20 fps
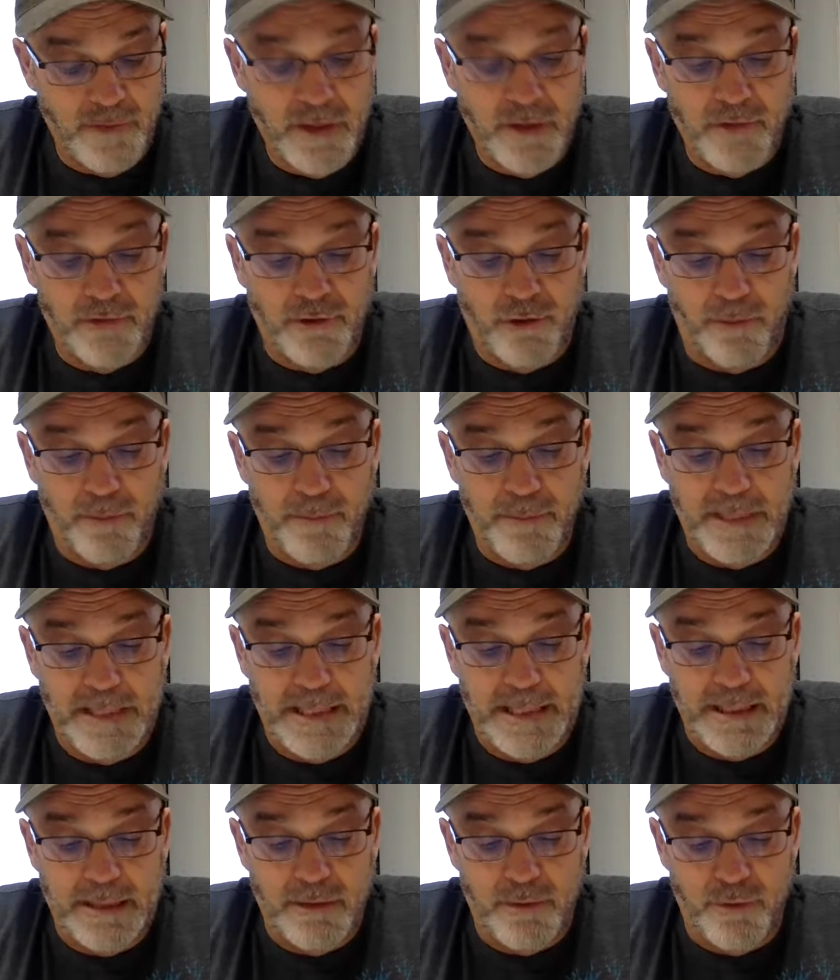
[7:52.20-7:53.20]
So
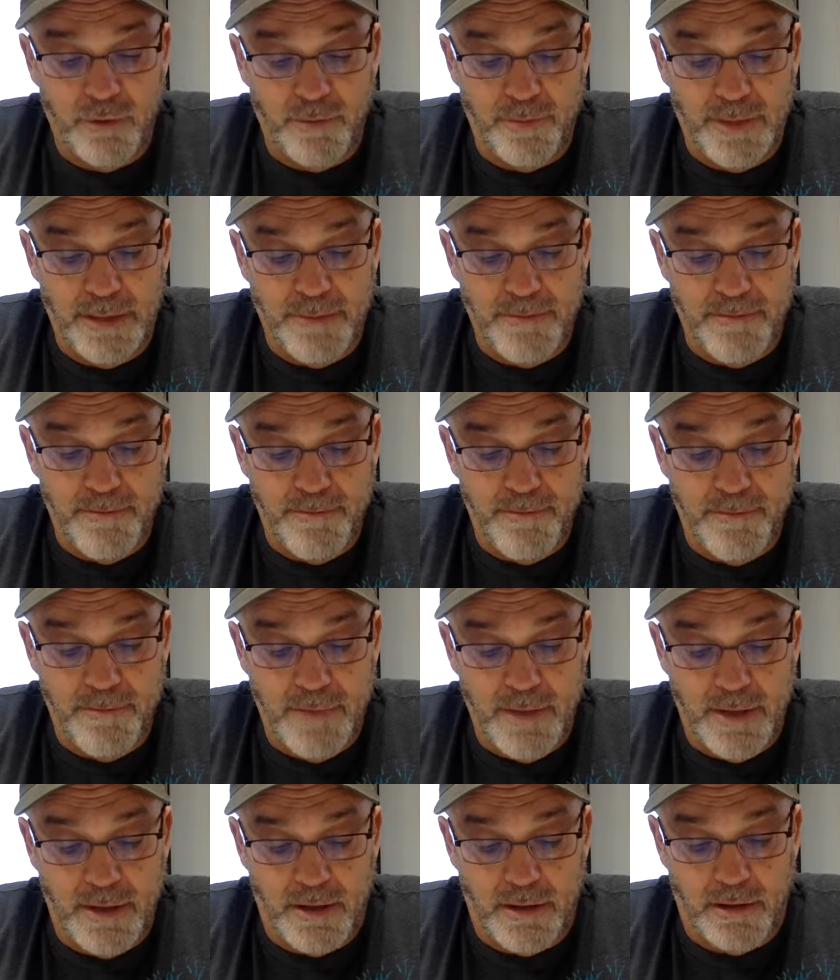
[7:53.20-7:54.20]
median would be
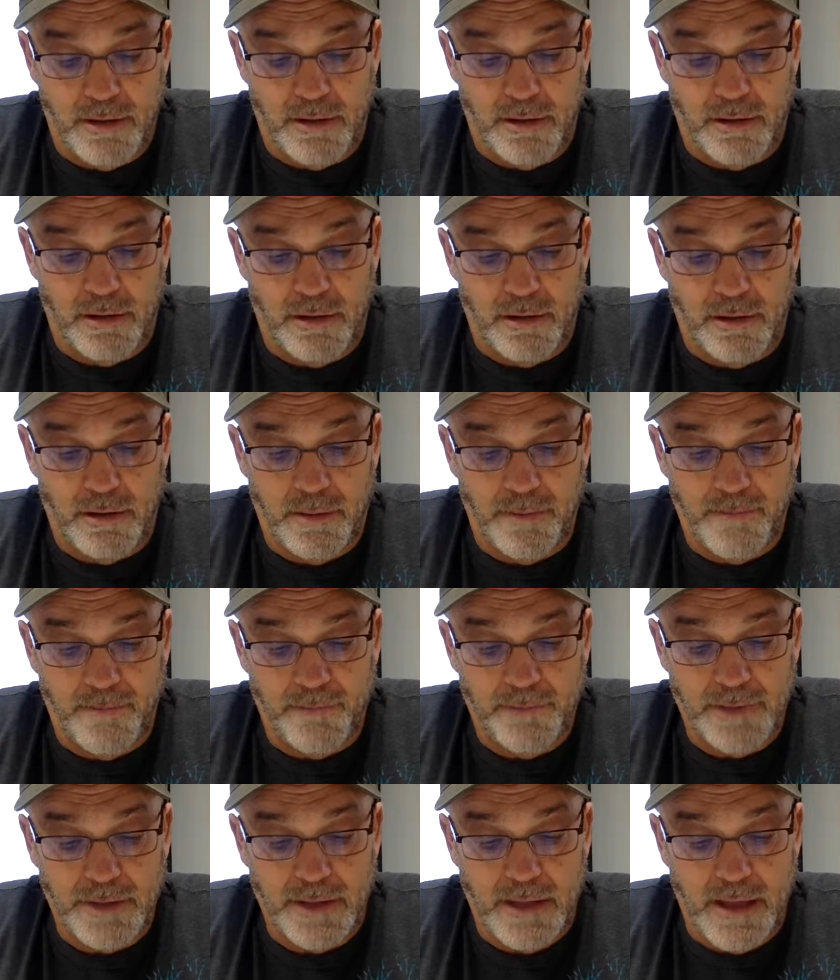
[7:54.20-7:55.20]
middle,
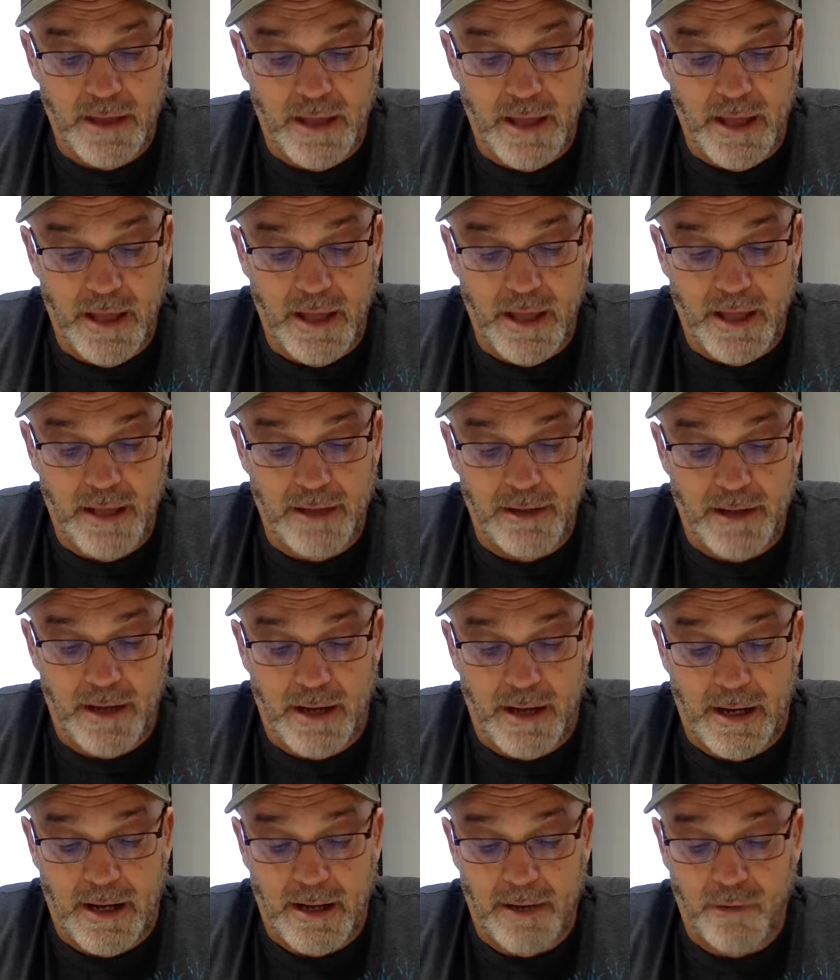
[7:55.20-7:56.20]
and
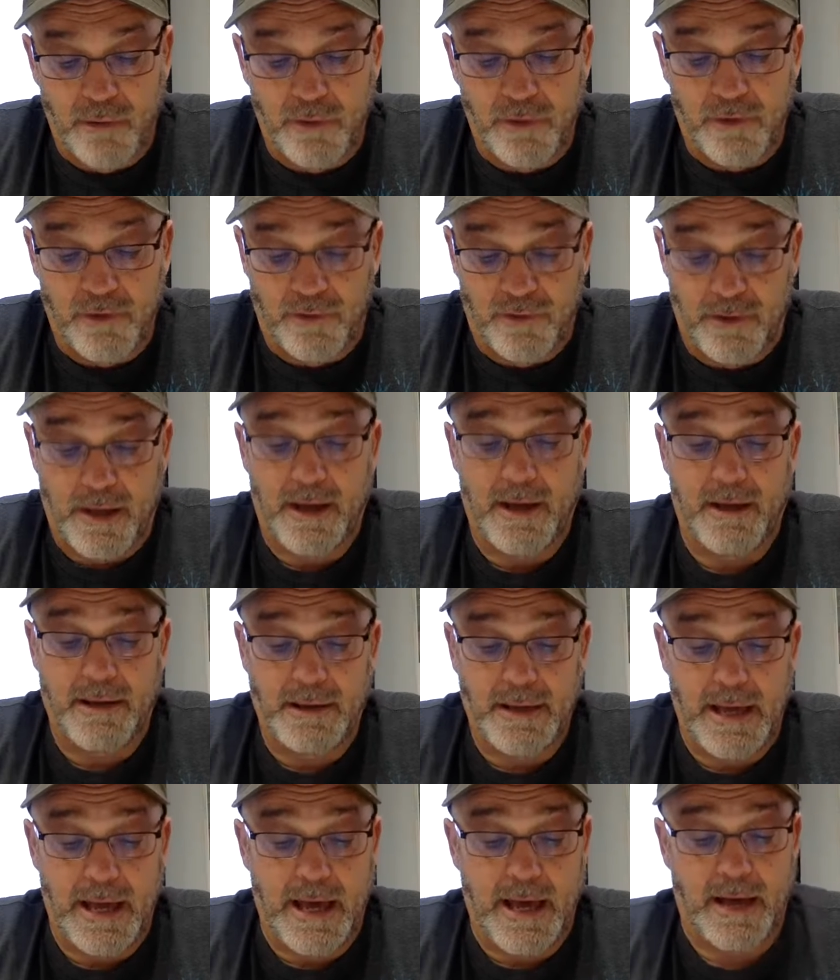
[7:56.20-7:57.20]
I would say,
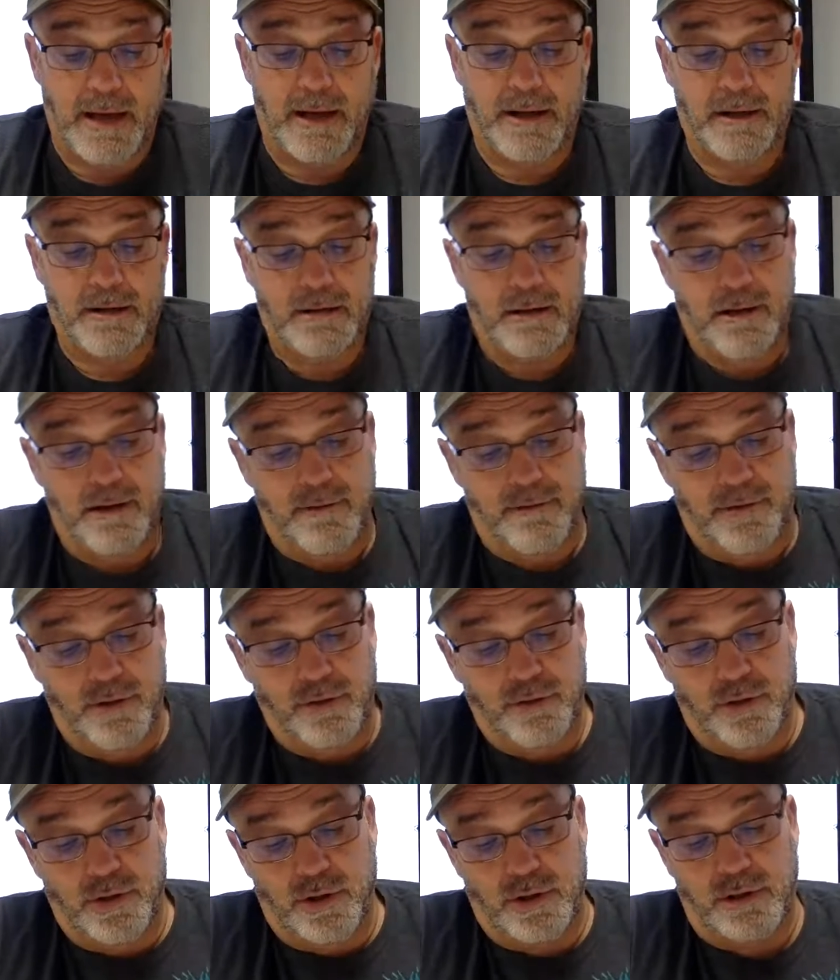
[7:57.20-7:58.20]
yeah, if
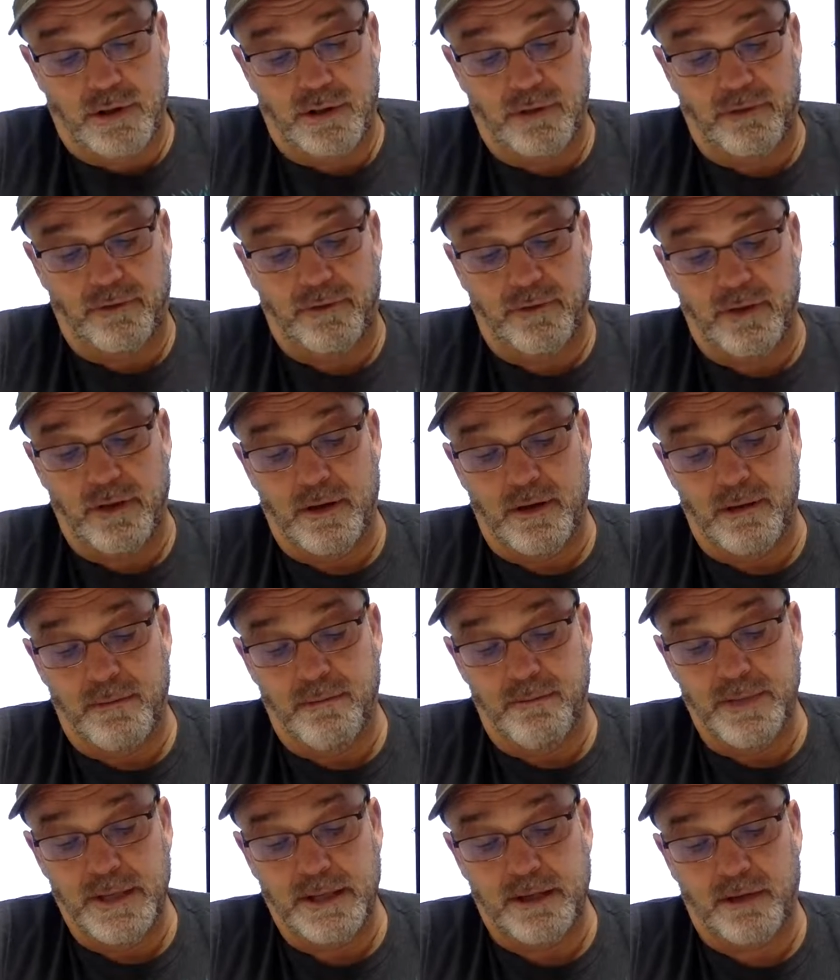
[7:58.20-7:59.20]
you look, because the
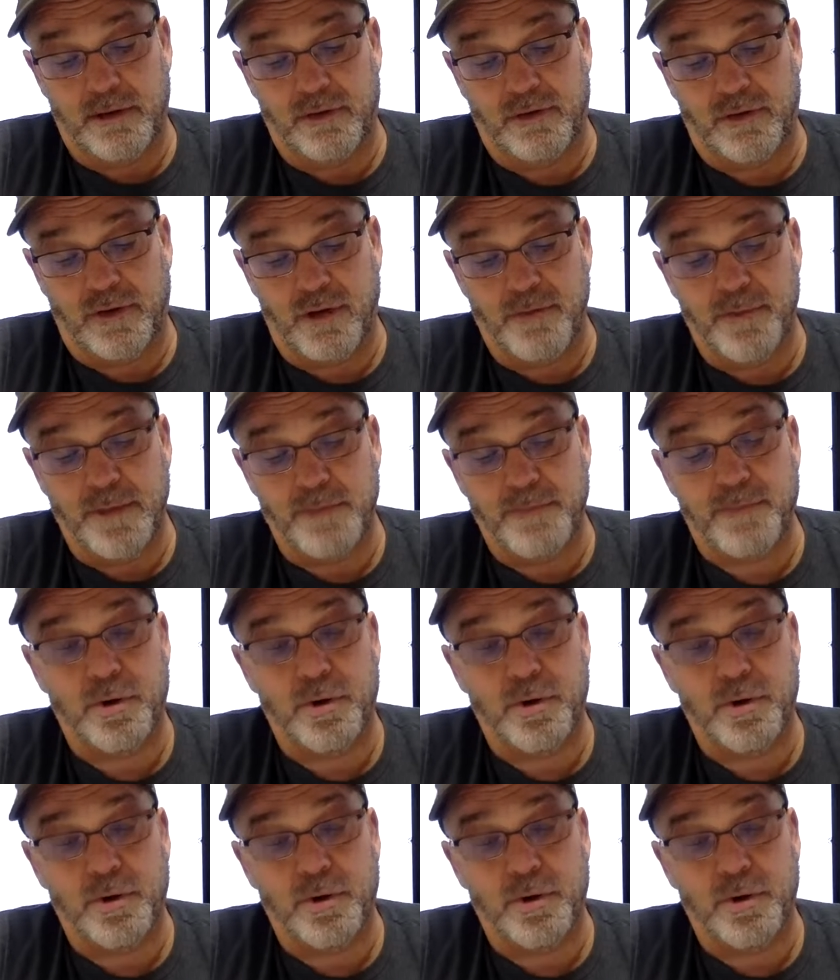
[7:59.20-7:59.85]
middle is going to be